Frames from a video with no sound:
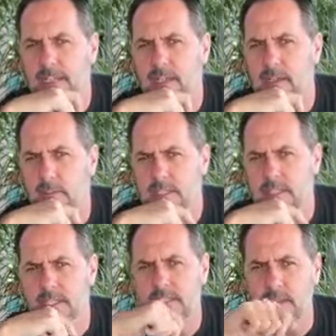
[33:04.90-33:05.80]

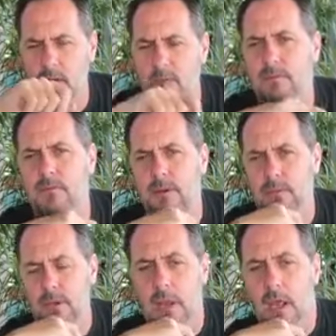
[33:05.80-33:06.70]
kilometers south of
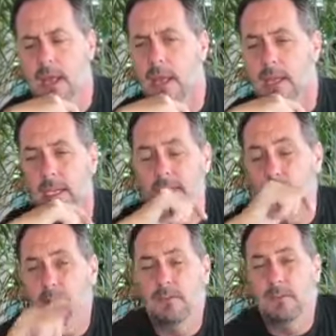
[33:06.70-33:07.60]
Rehoboth,
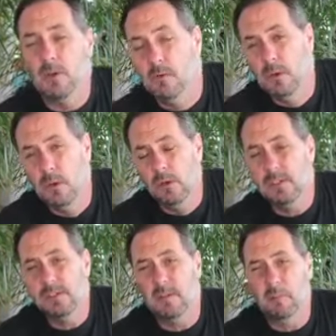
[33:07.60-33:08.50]
is one of the
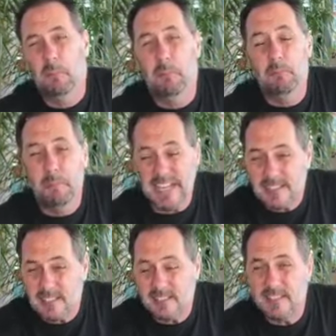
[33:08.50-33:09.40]
world's
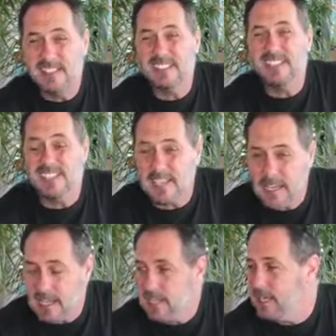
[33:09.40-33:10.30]
best
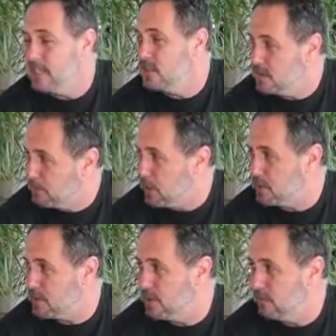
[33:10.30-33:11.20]
sailing
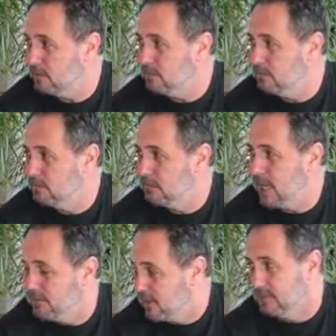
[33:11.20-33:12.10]
spots ever.